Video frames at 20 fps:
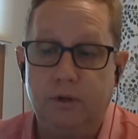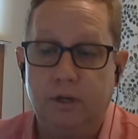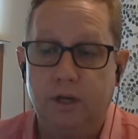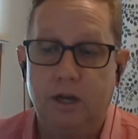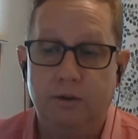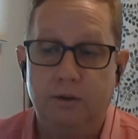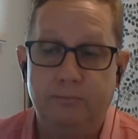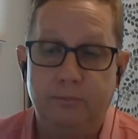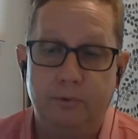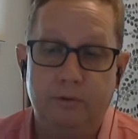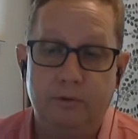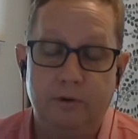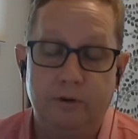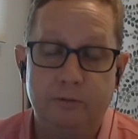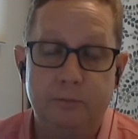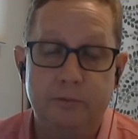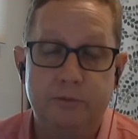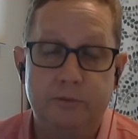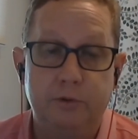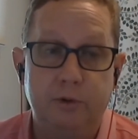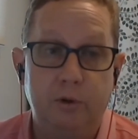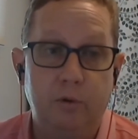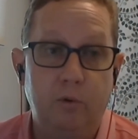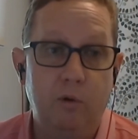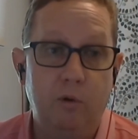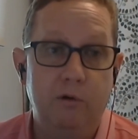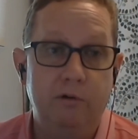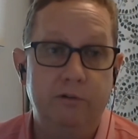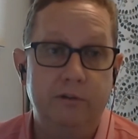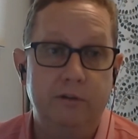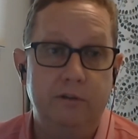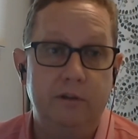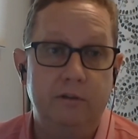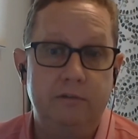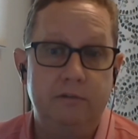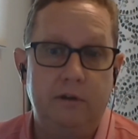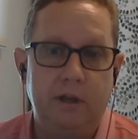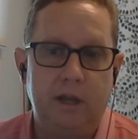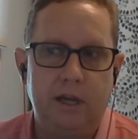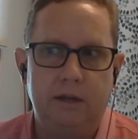for Christmas tree growers in the
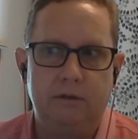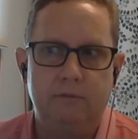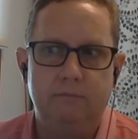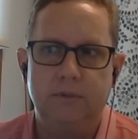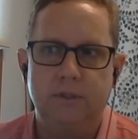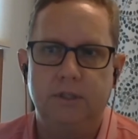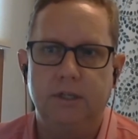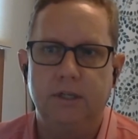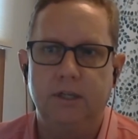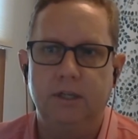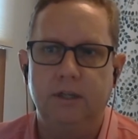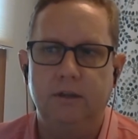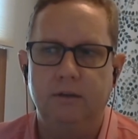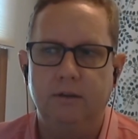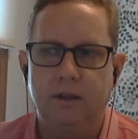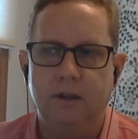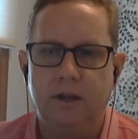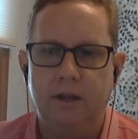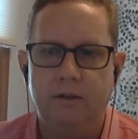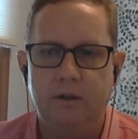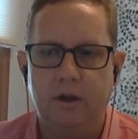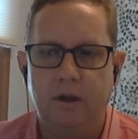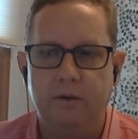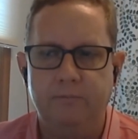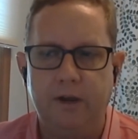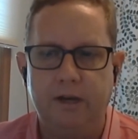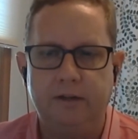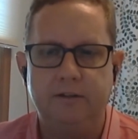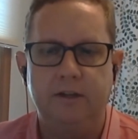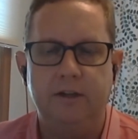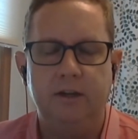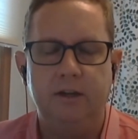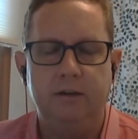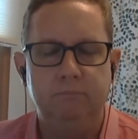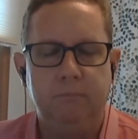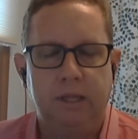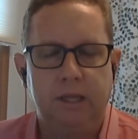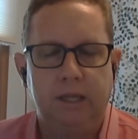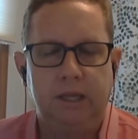state and affecting